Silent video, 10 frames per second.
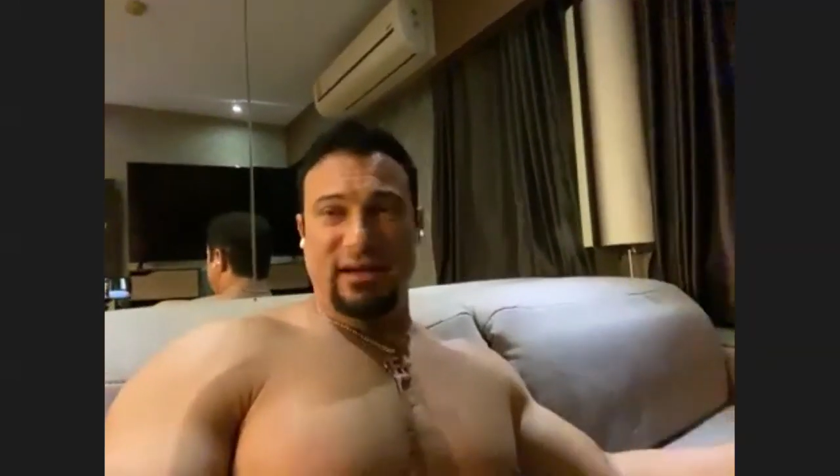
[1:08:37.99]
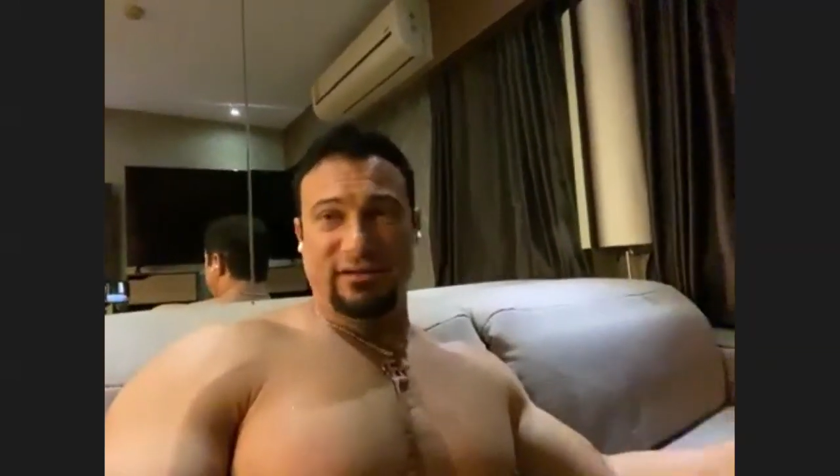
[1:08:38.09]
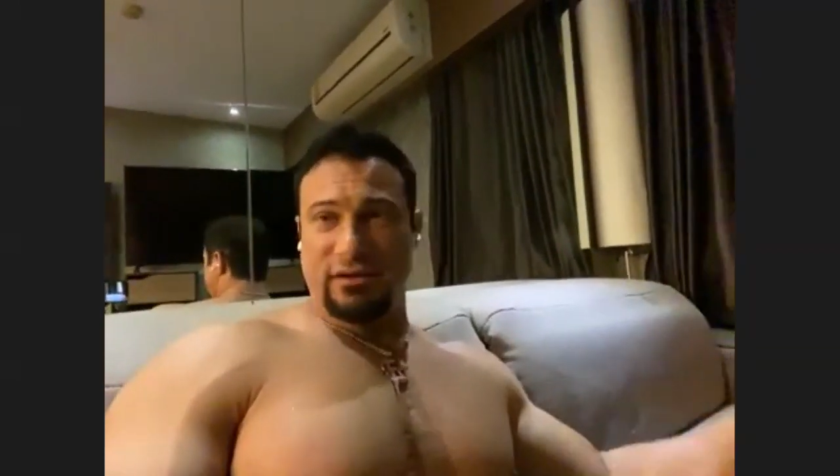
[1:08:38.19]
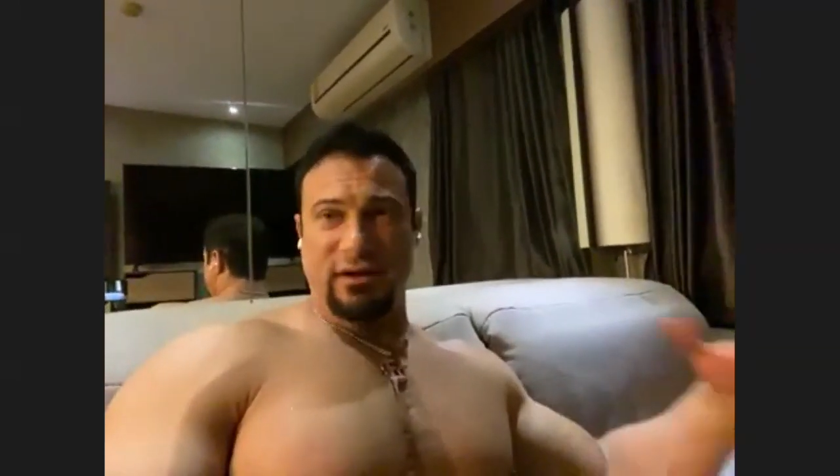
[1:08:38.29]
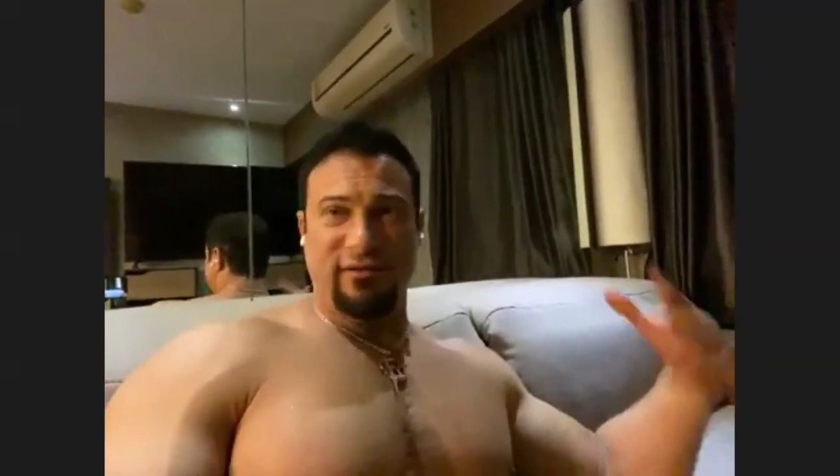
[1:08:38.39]

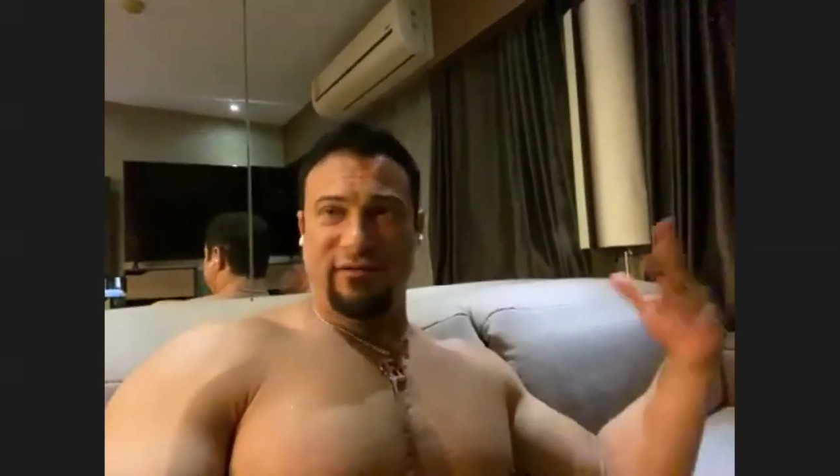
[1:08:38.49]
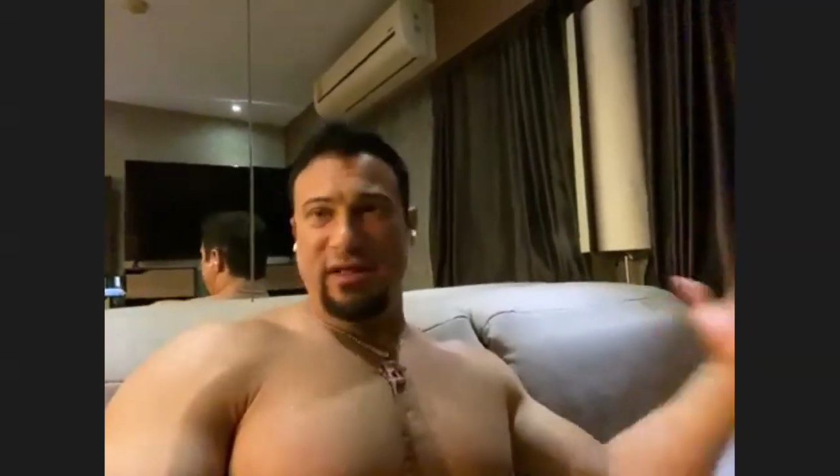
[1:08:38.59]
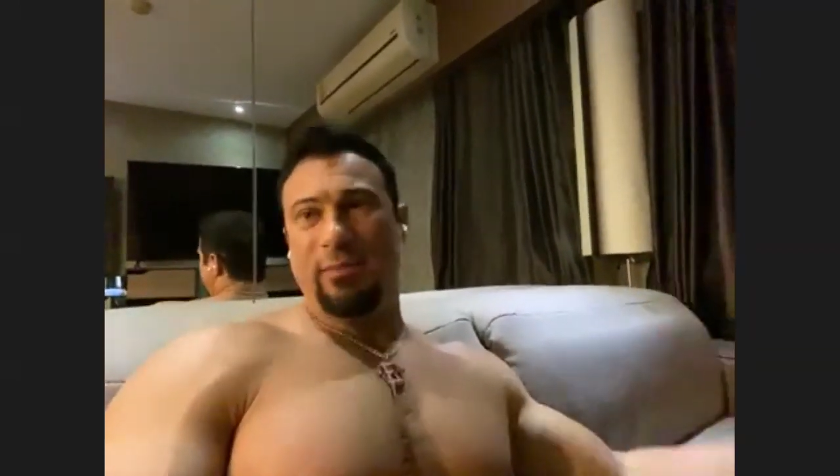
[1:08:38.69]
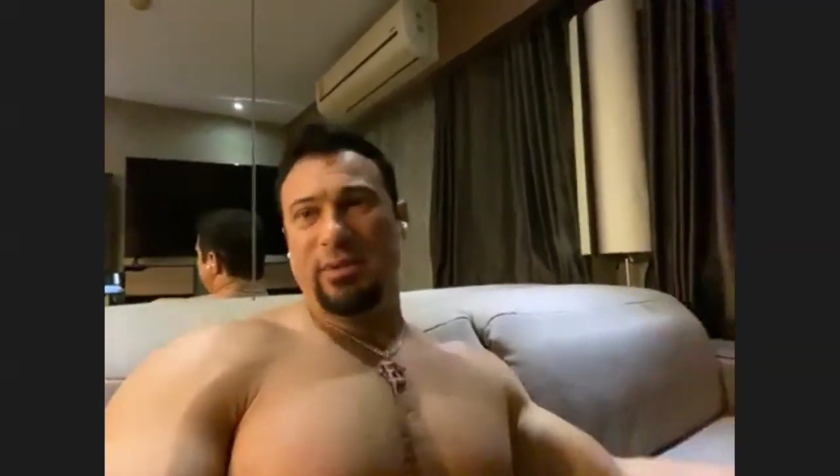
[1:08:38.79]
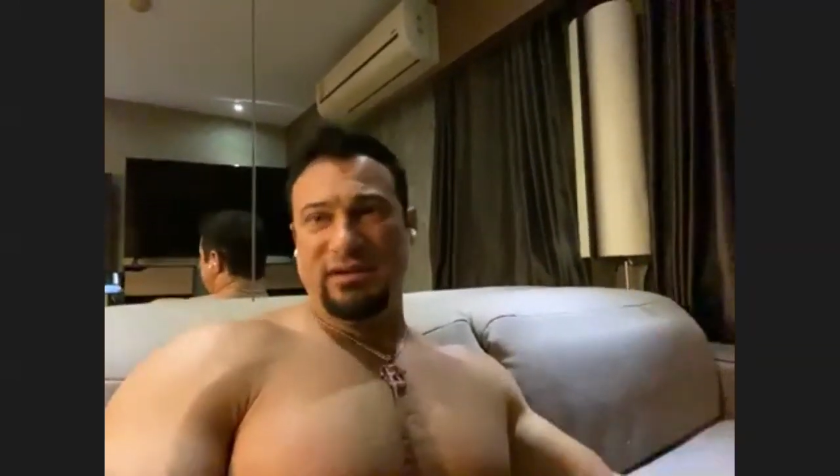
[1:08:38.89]
cells that are going to
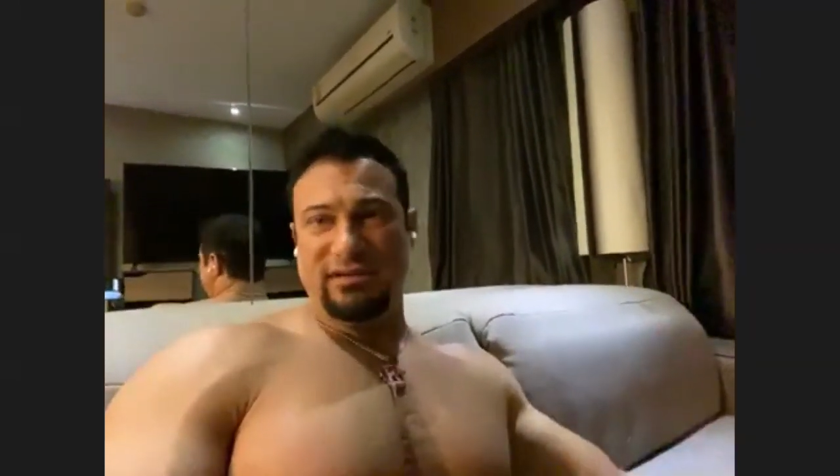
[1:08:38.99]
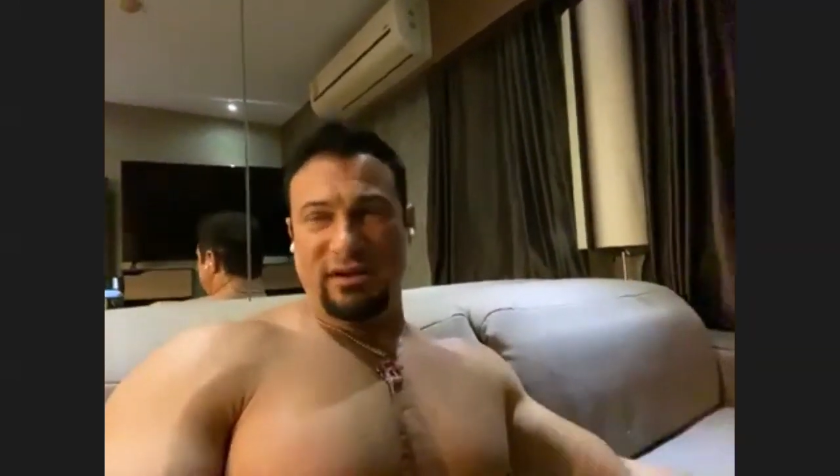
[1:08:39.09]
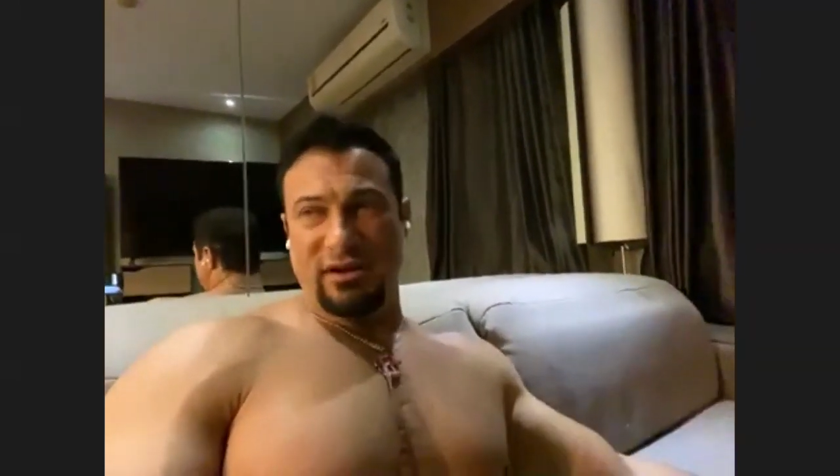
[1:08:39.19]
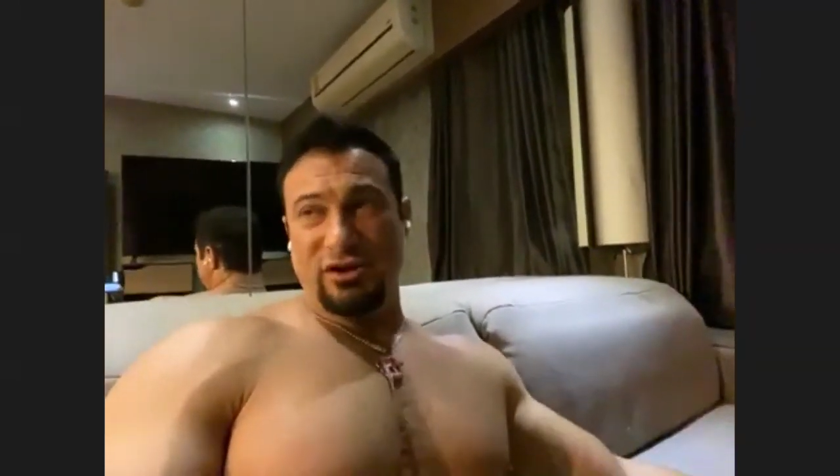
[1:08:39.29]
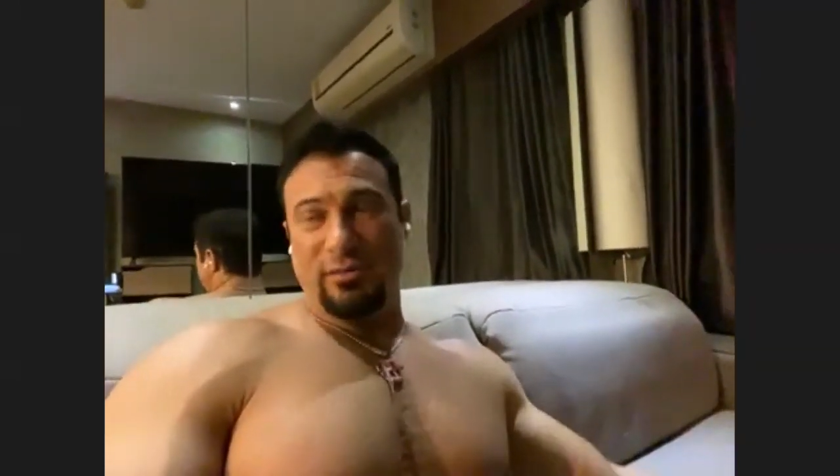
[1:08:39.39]
fill up easier.